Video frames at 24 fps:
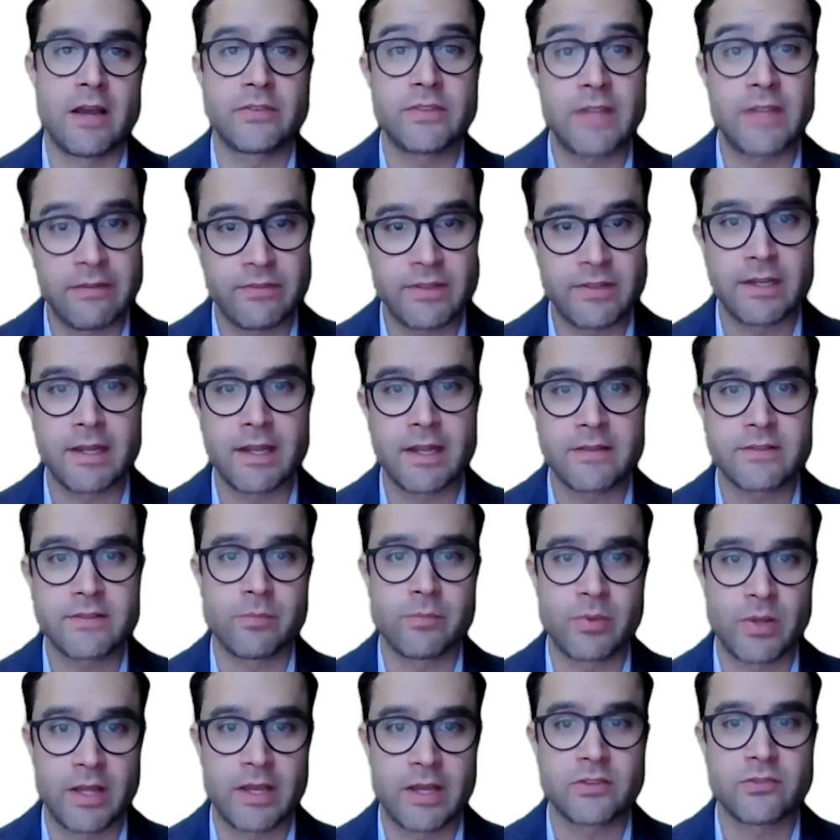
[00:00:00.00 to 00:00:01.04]
safety nets
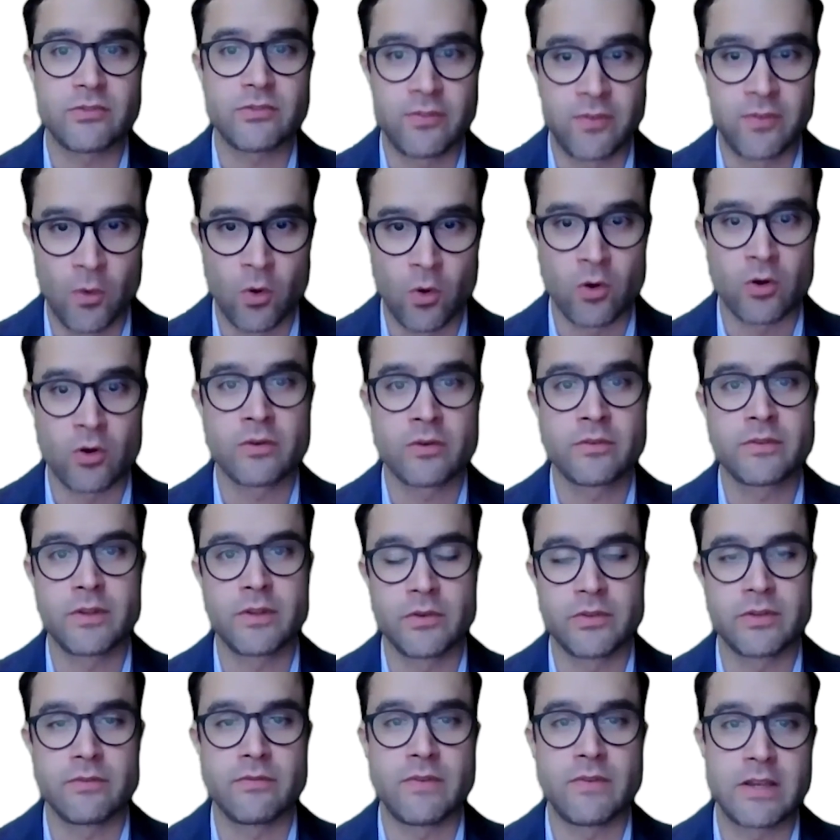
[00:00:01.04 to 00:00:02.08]
in place for
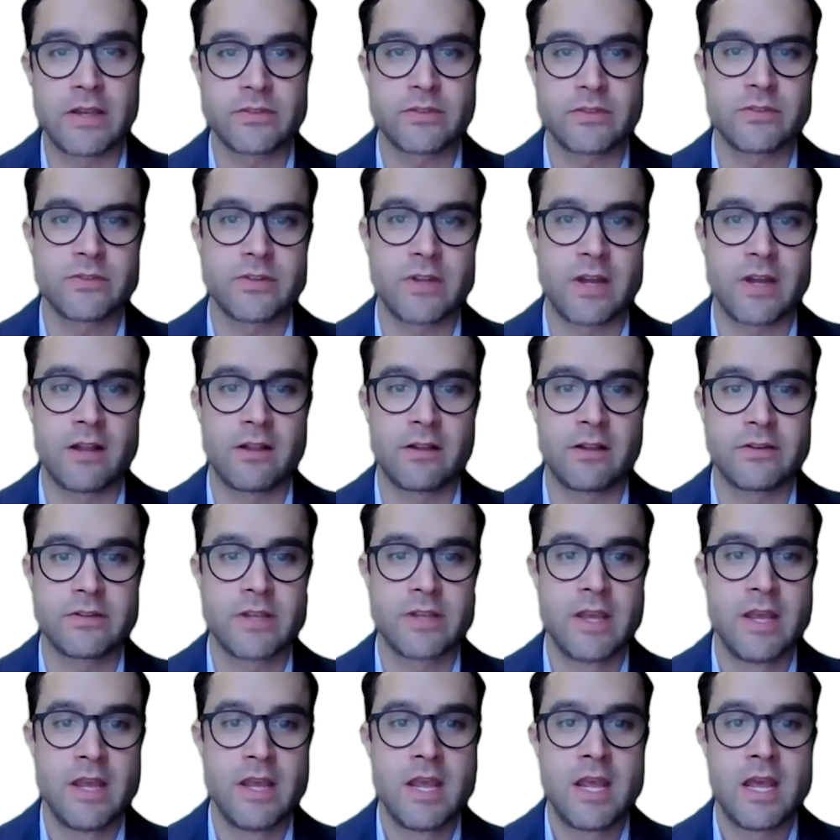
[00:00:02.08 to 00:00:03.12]
those investors'
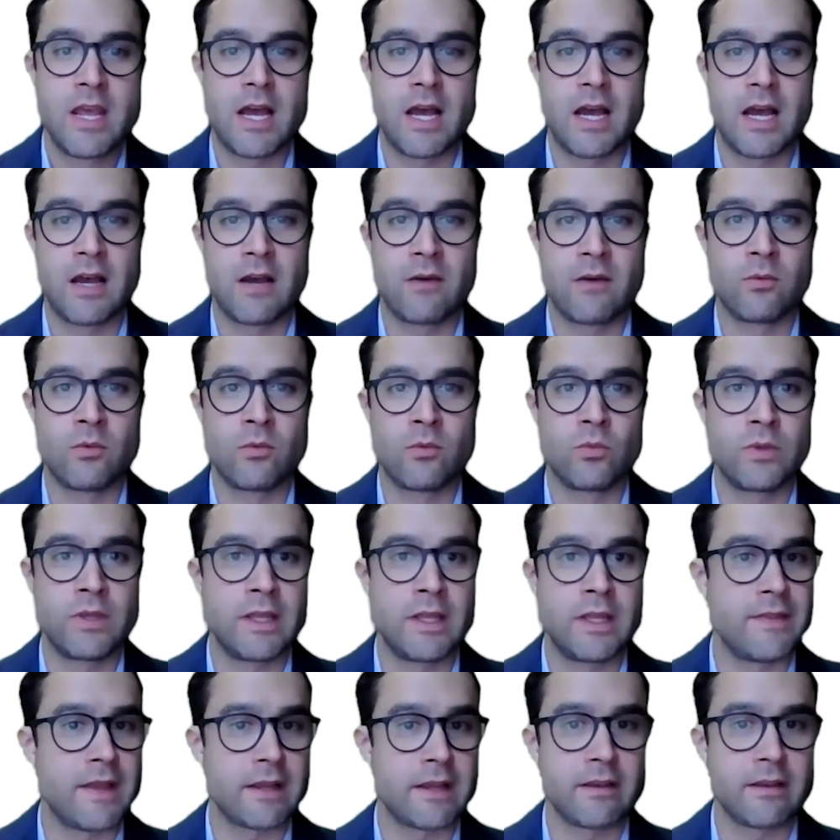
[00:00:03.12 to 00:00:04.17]
dollars,
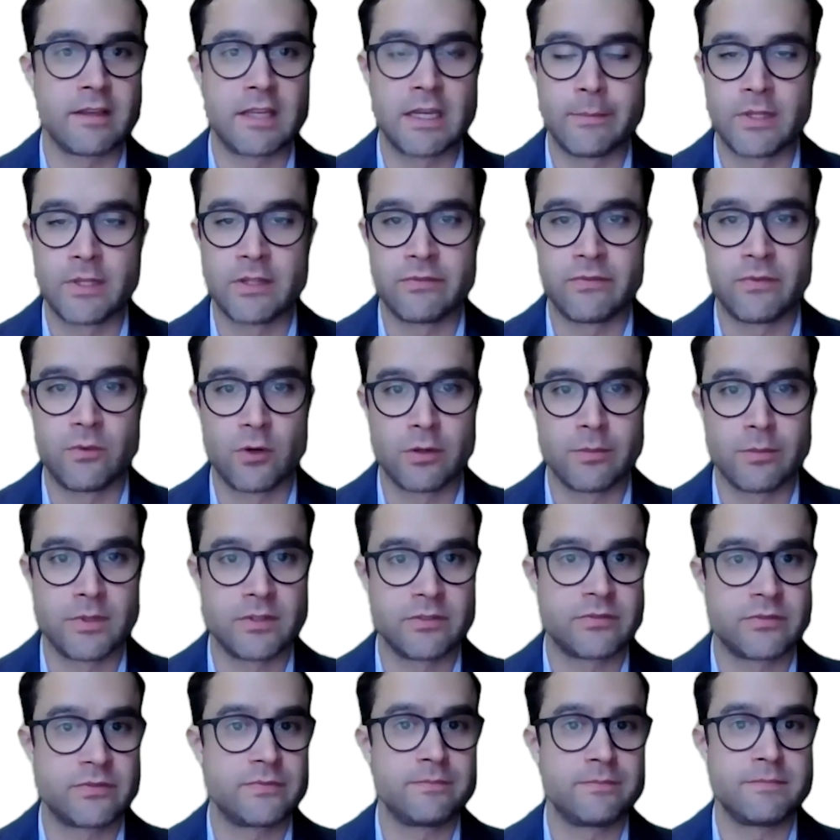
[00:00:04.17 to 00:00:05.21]
and that can come in the form
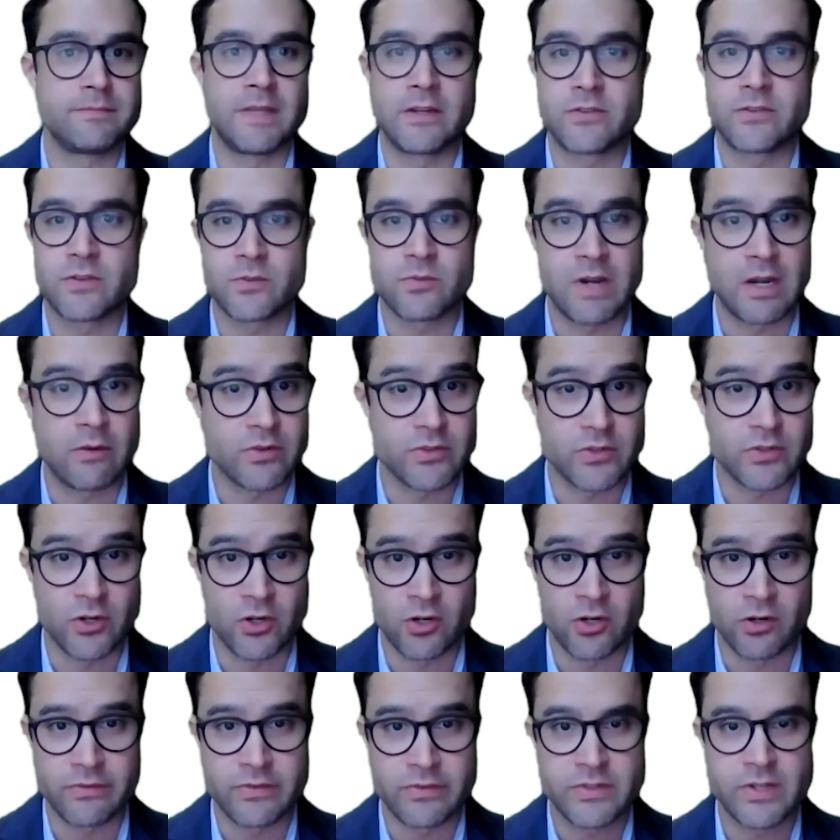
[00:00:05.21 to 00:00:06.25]
of interest rate
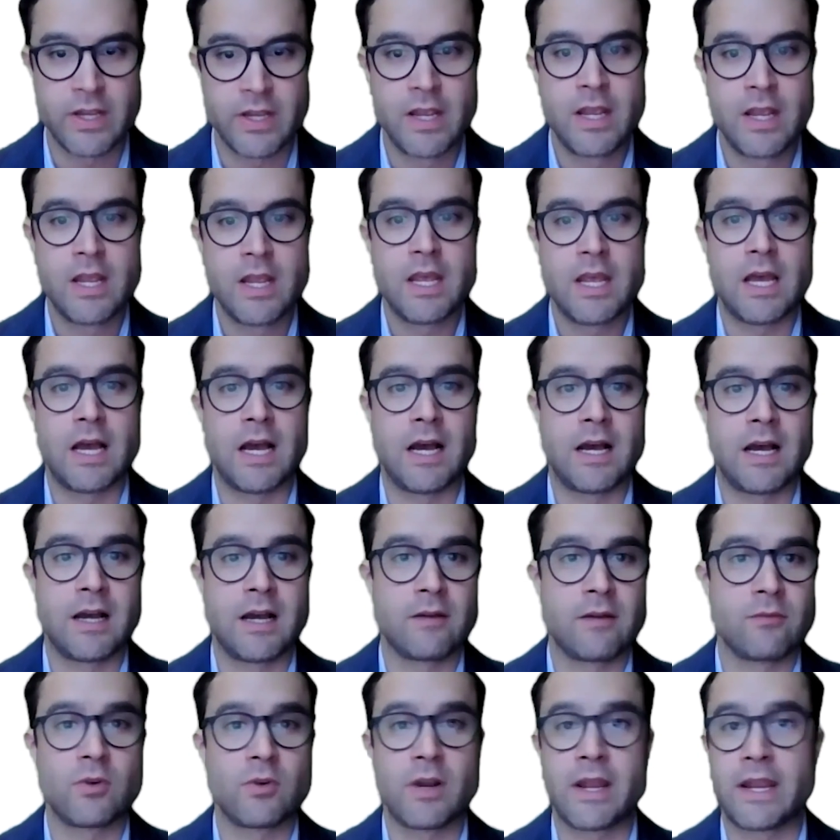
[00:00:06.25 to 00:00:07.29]
reserves,
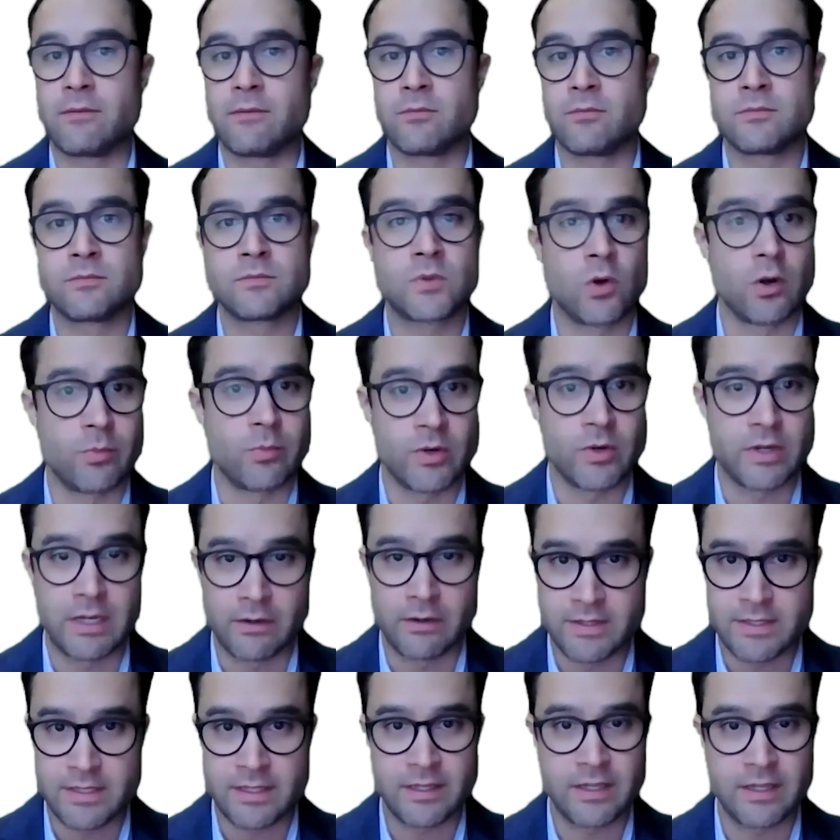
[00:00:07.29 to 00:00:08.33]
right, corporate
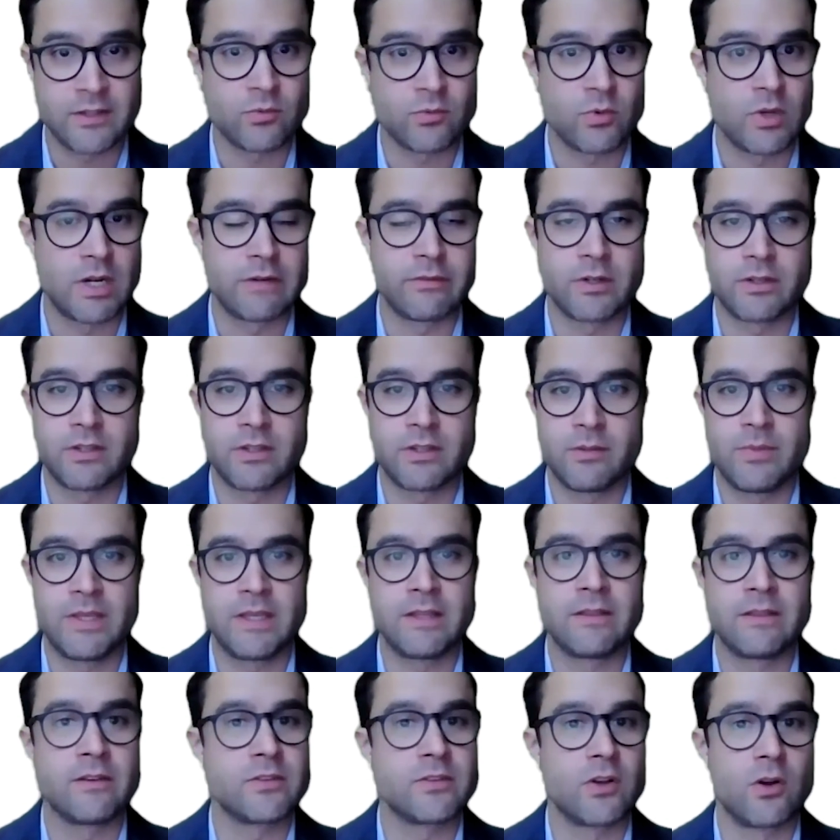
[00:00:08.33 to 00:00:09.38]
guarantees, whatever it could
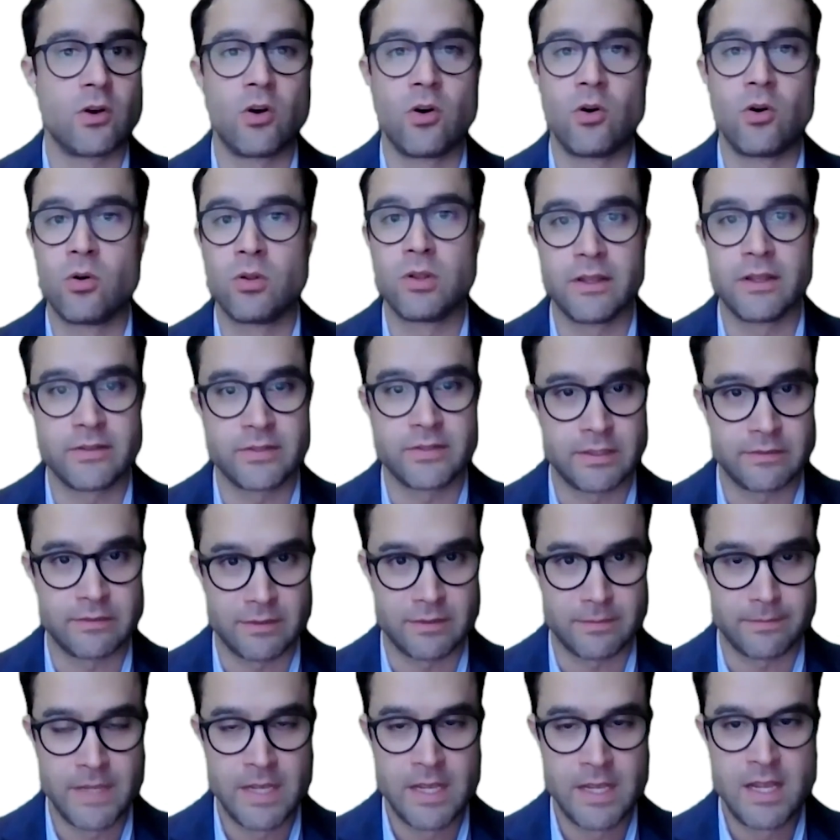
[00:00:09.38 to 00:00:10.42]
be. There's a whole list of
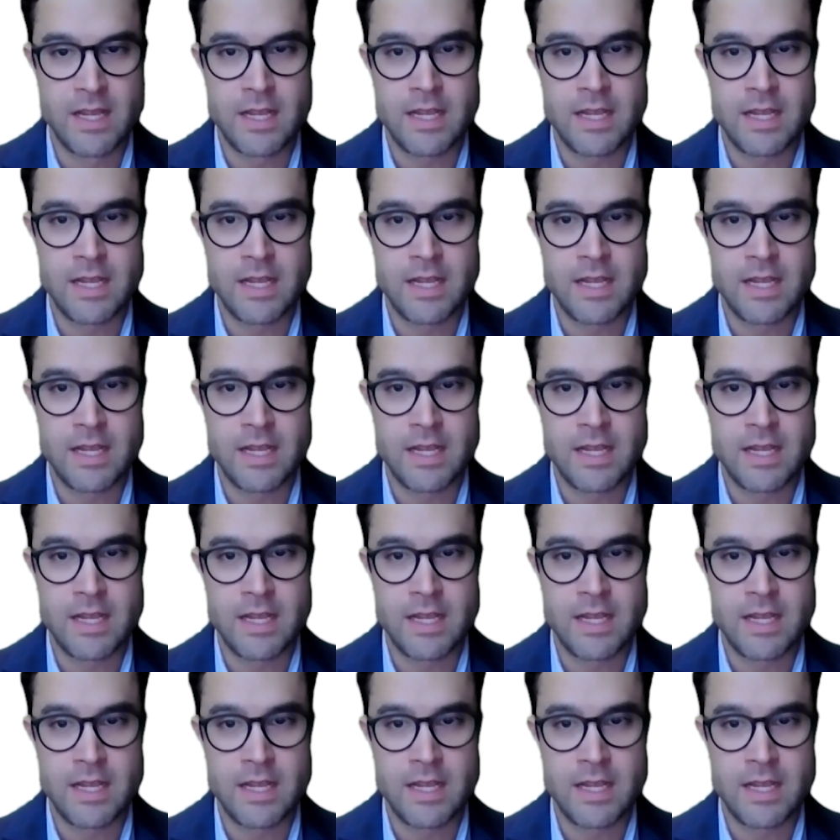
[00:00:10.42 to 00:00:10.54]
them,